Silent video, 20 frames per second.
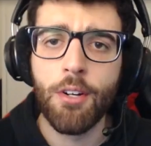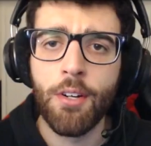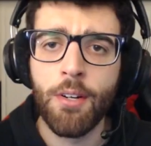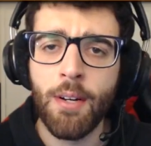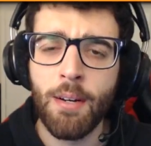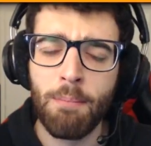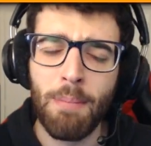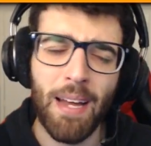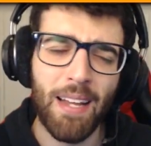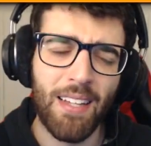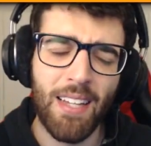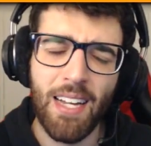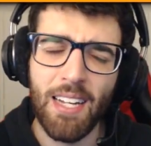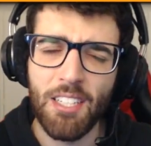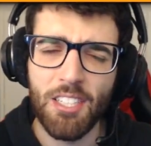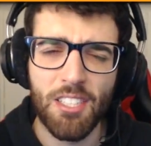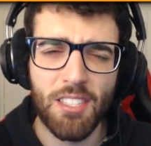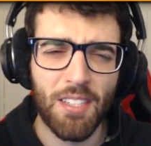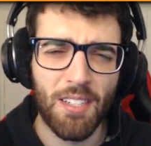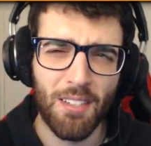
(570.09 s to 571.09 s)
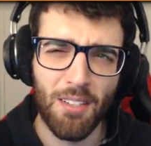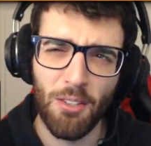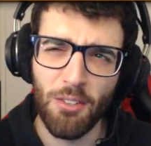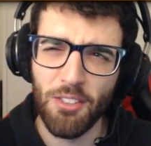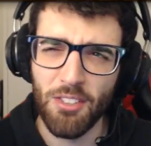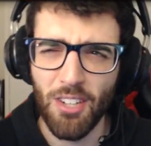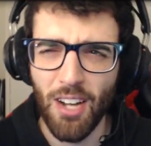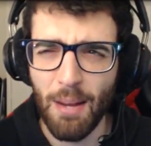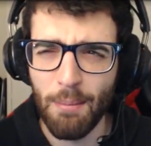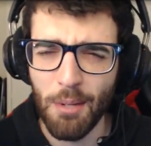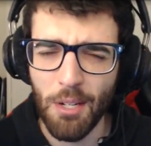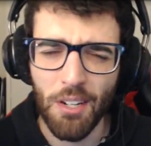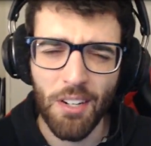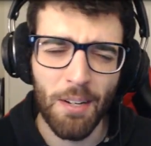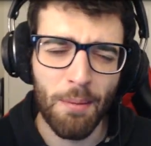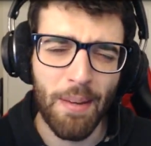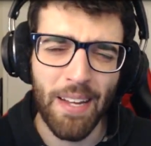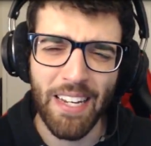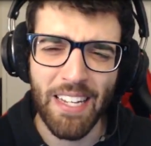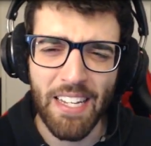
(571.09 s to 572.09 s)
about last year,
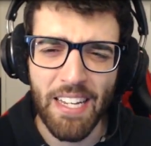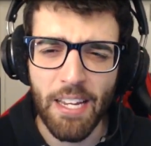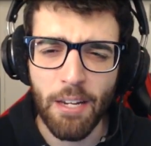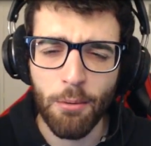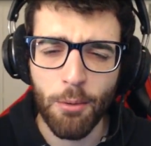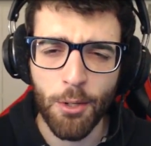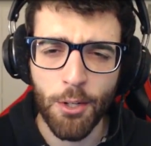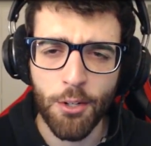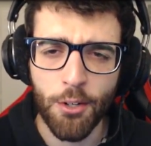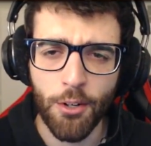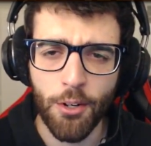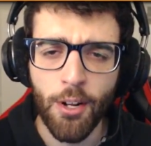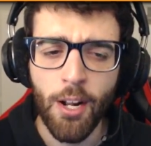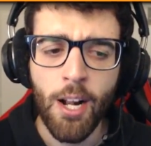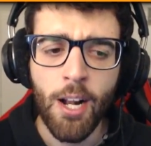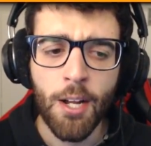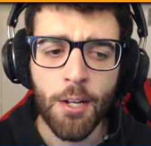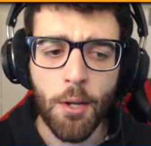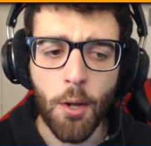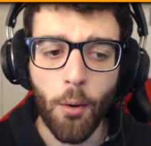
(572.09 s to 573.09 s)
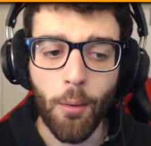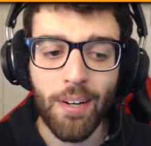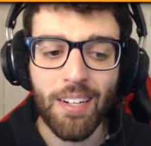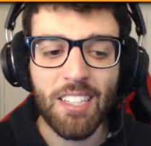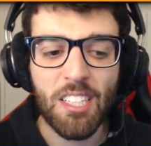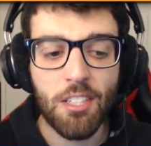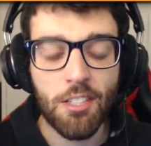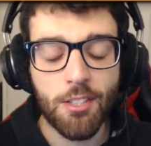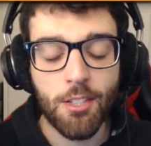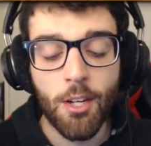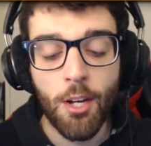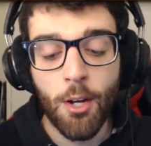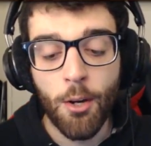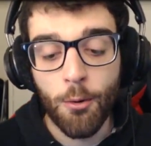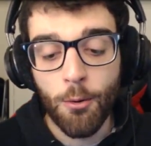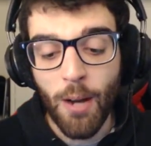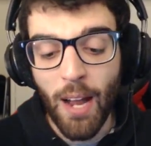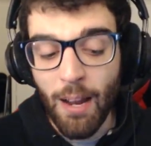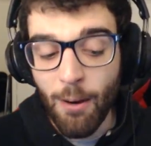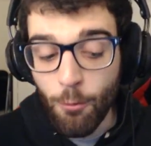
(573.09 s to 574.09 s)
about a year ago, going and just
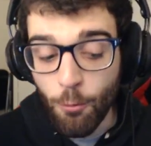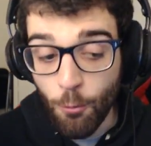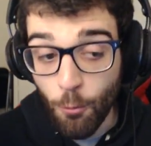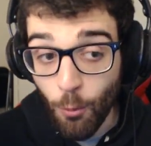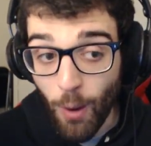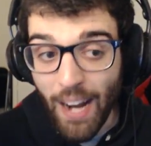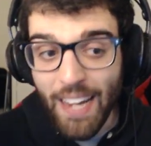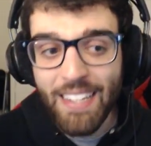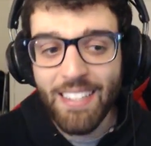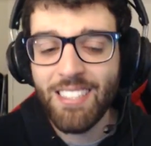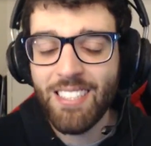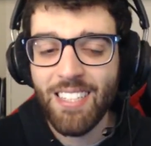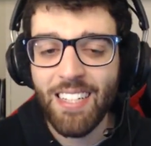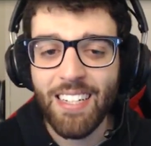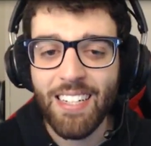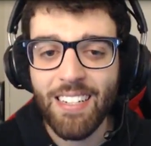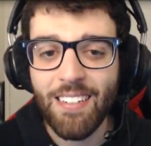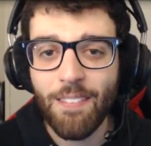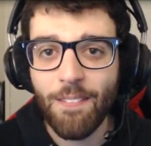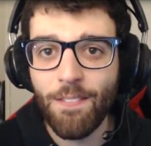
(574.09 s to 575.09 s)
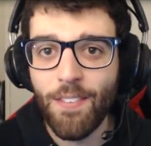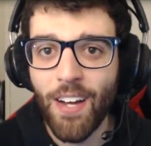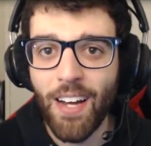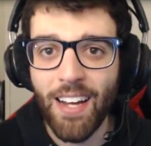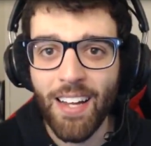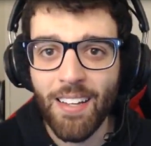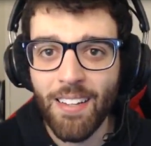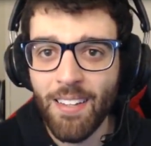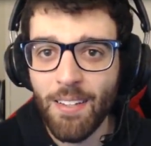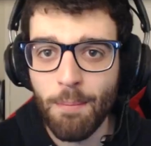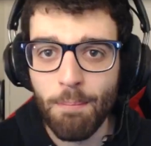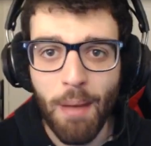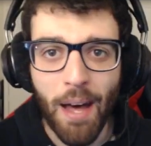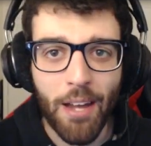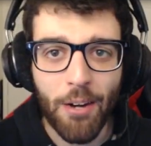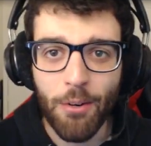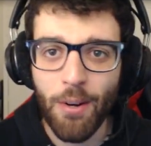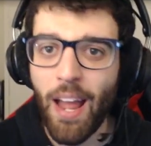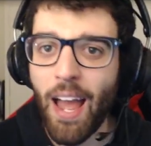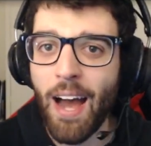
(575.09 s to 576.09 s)
rating the Battle Royale